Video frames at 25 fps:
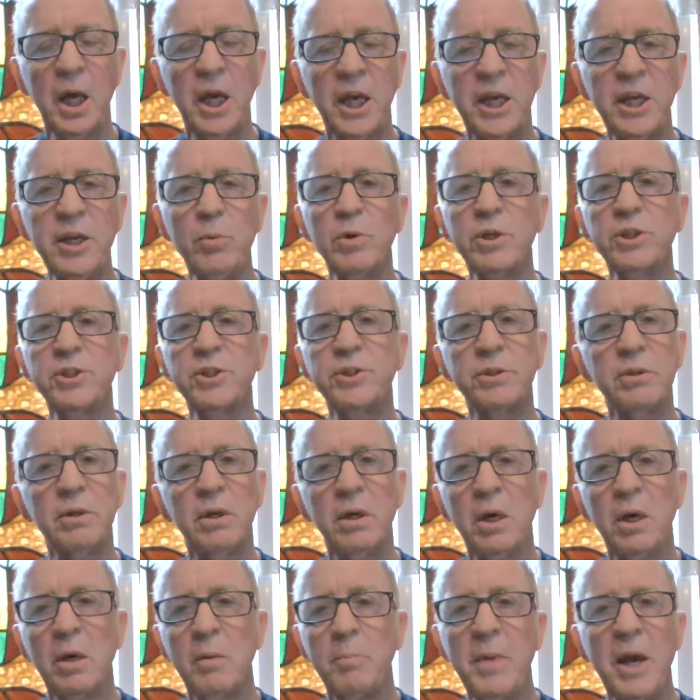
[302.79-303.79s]
He was
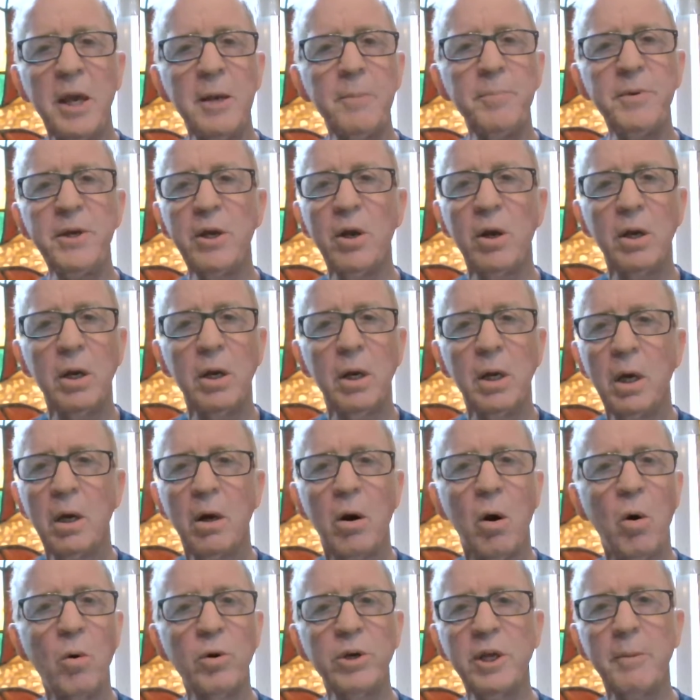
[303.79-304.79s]
maybe
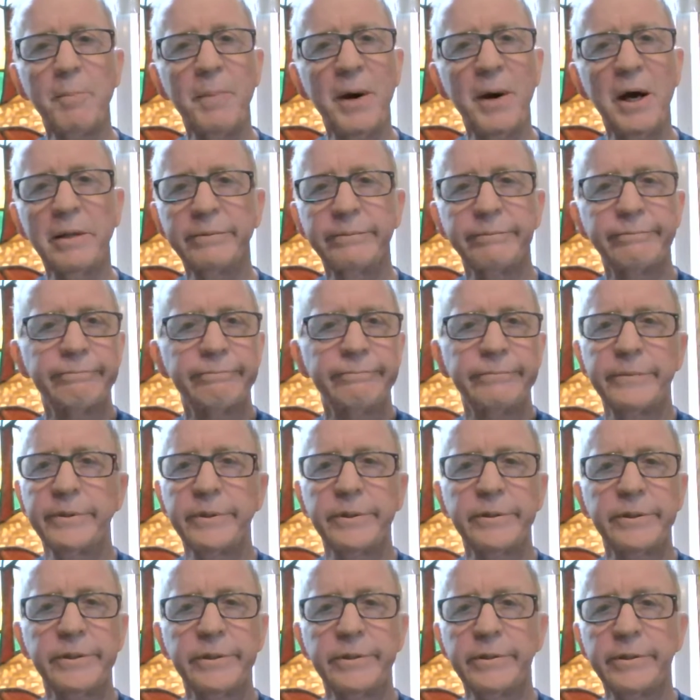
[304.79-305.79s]
only about
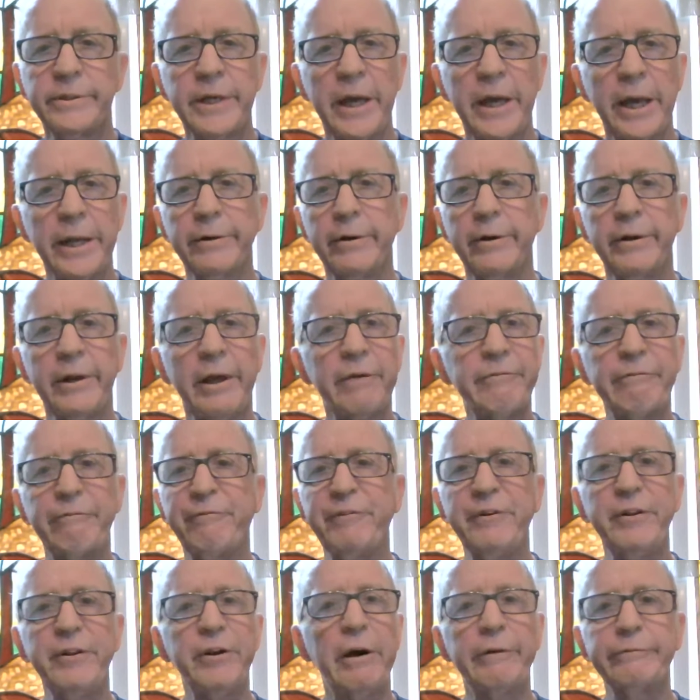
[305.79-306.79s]
10 or 11
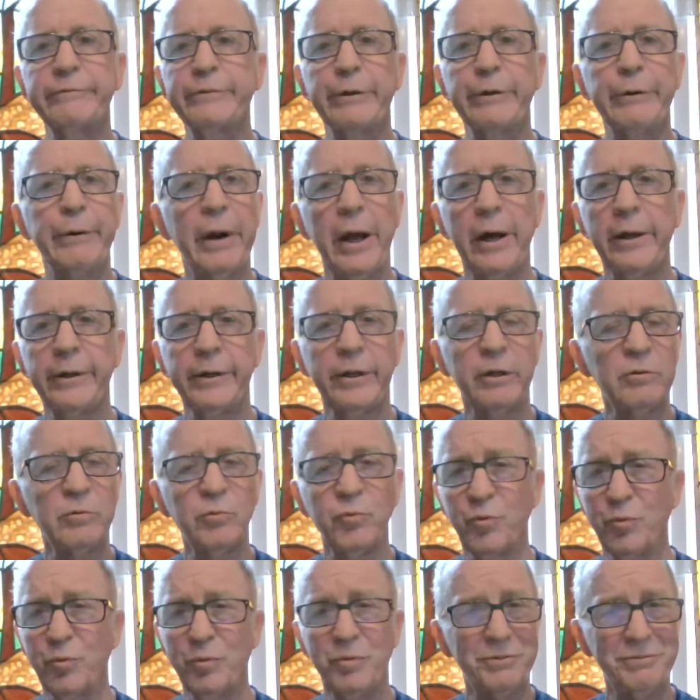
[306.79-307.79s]
feet off the
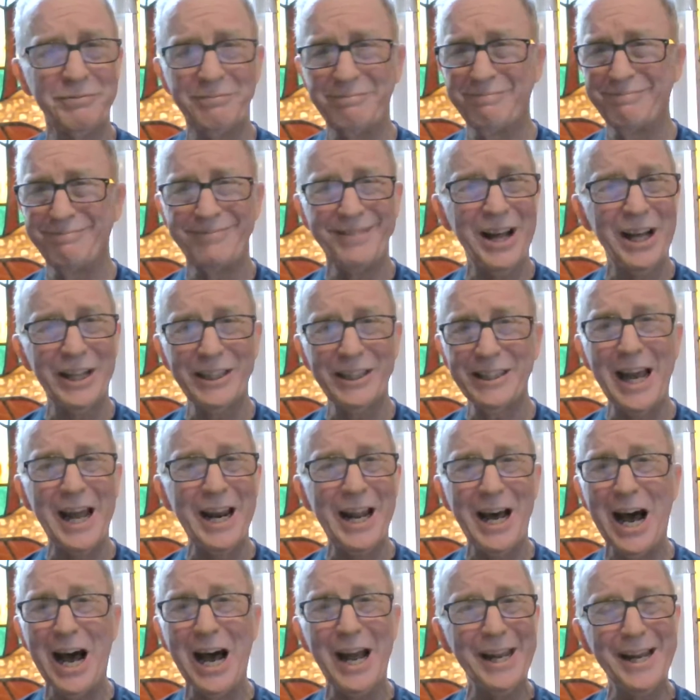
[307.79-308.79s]
ground, not that
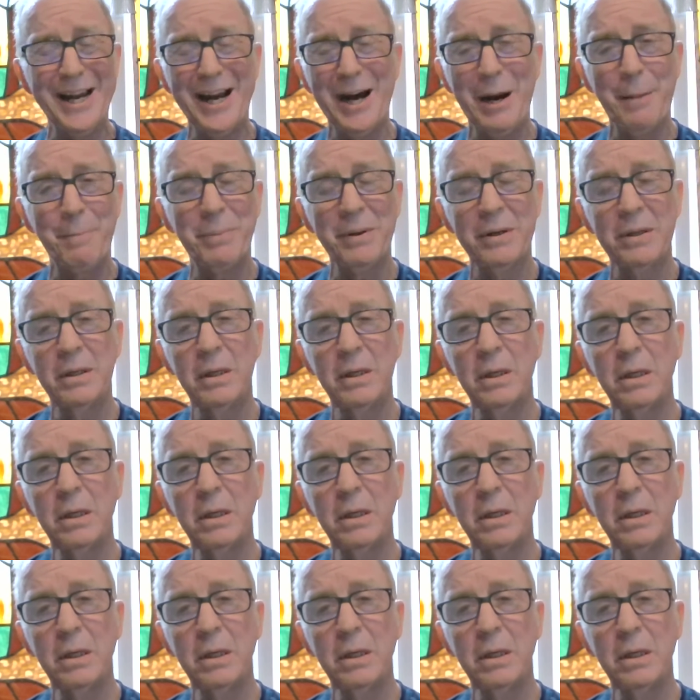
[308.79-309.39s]
high up.